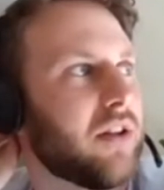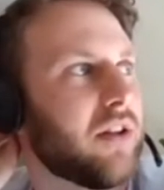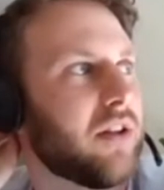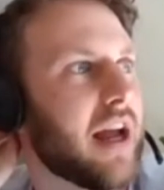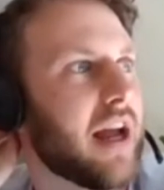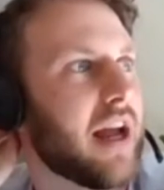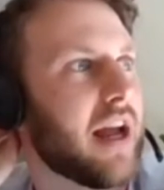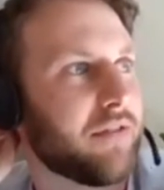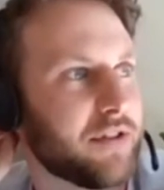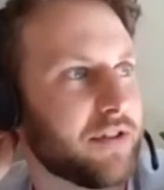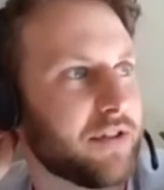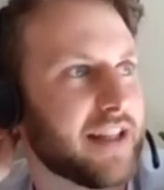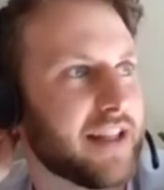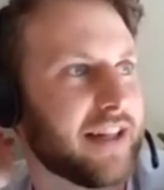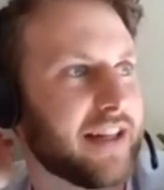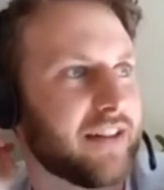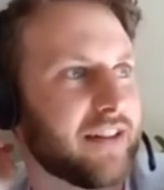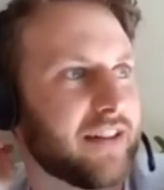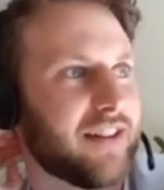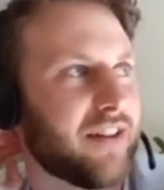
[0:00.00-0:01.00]

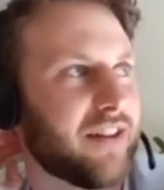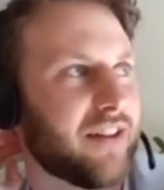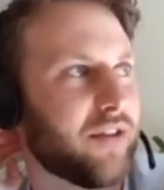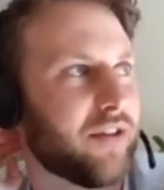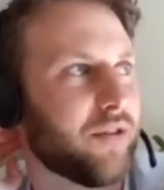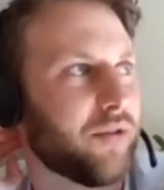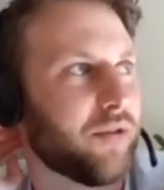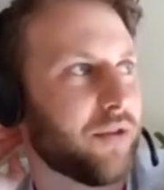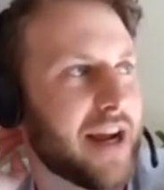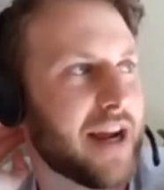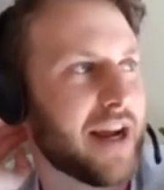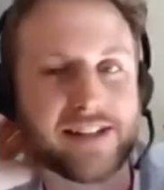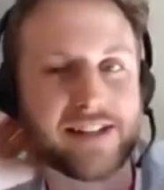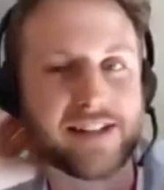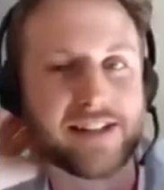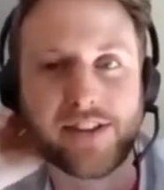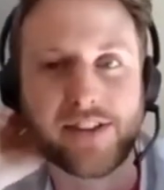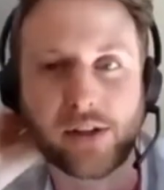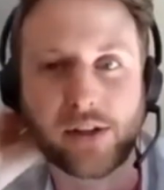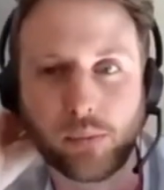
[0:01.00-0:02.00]
everything
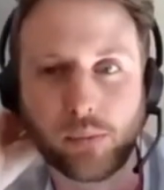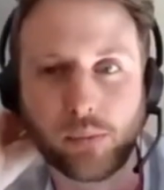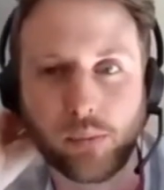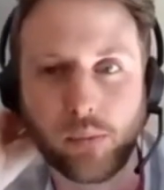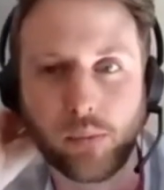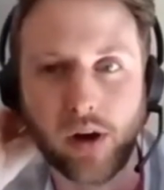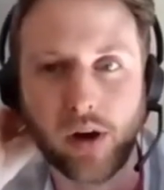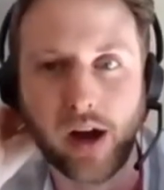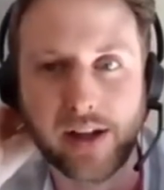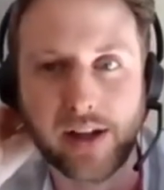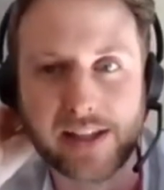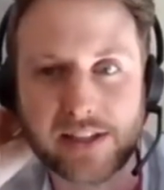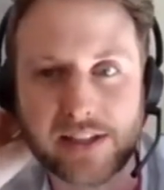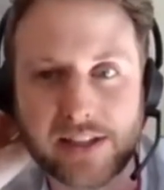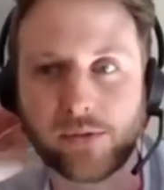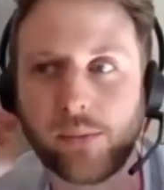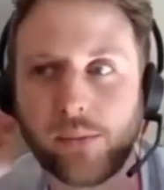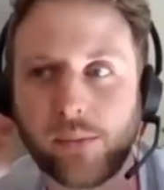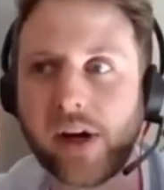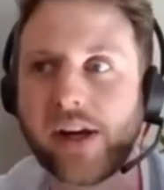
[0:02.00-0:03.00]
ready. I think, at
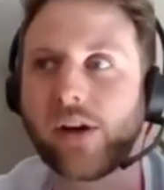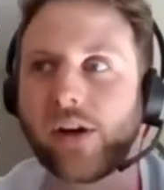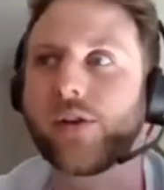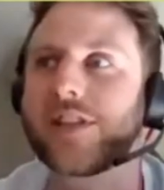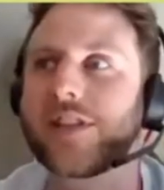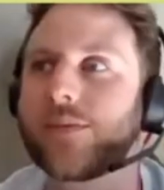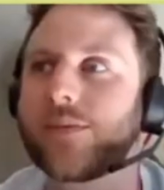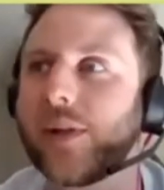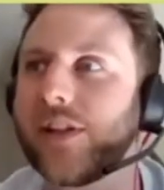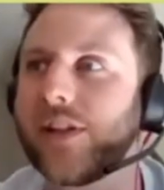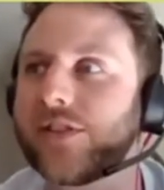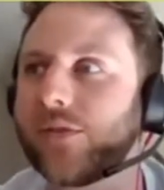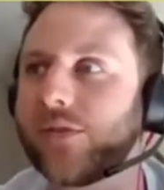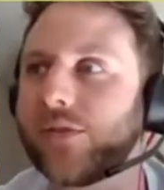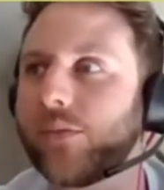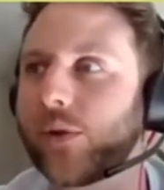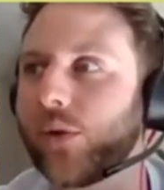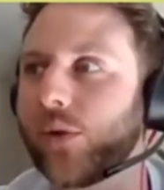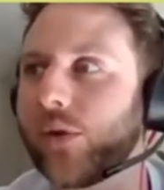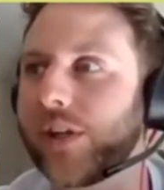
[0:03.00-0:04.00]
least from my own experience
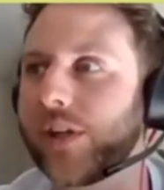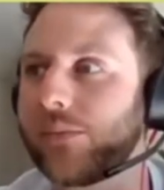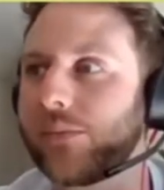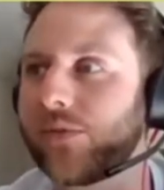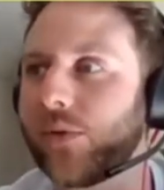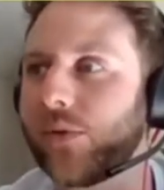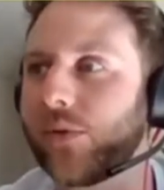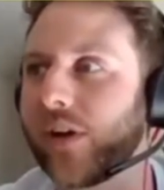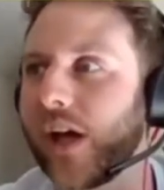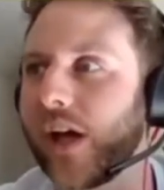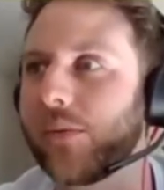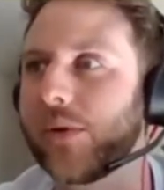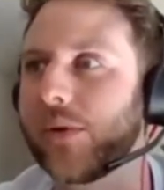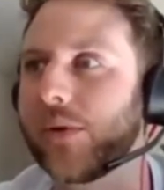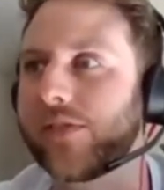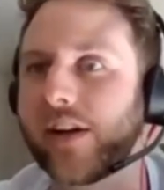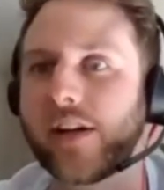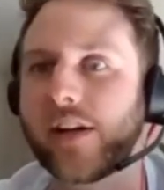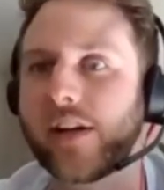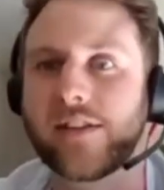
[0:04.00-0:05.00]
from recording before, I'd
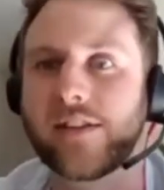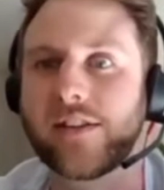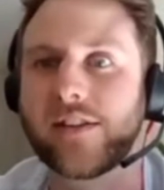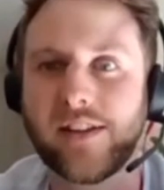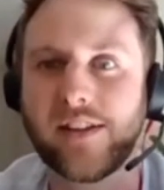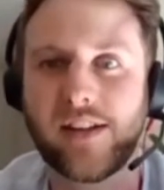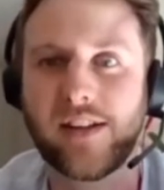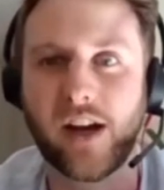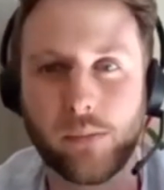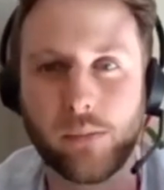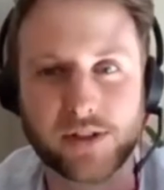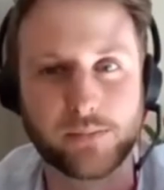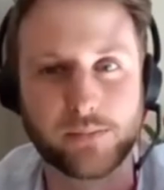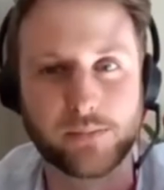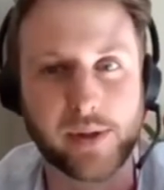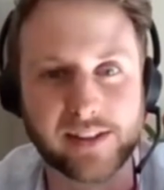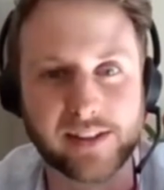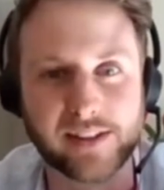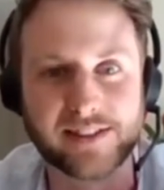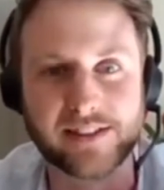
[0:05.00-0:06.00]
be very almost
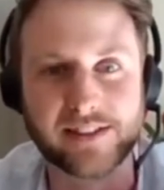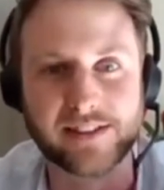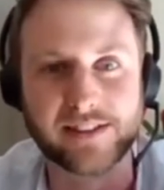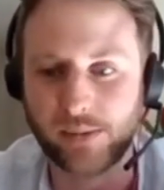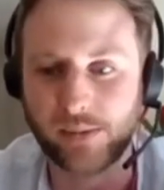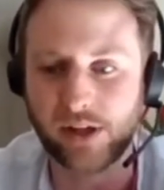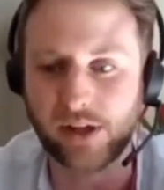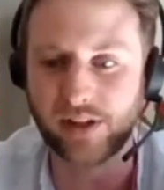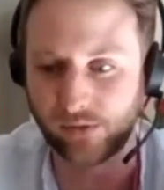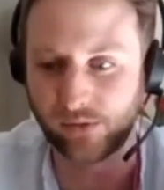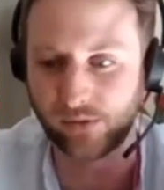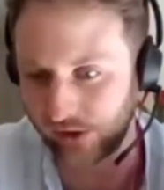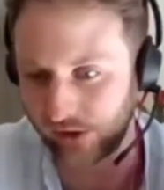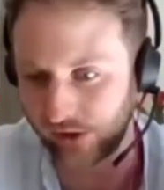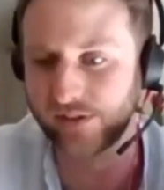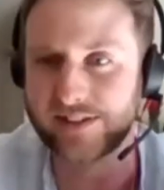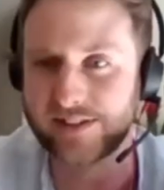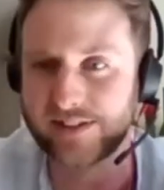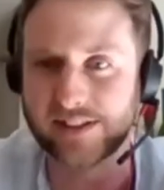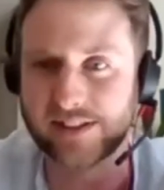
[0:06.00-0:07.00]
militant about like, right,
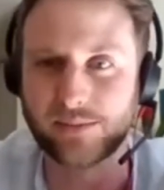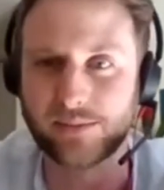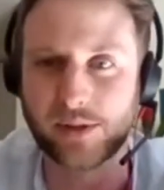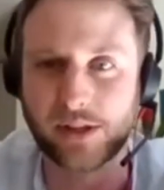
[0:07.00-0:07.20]
cool, this has to be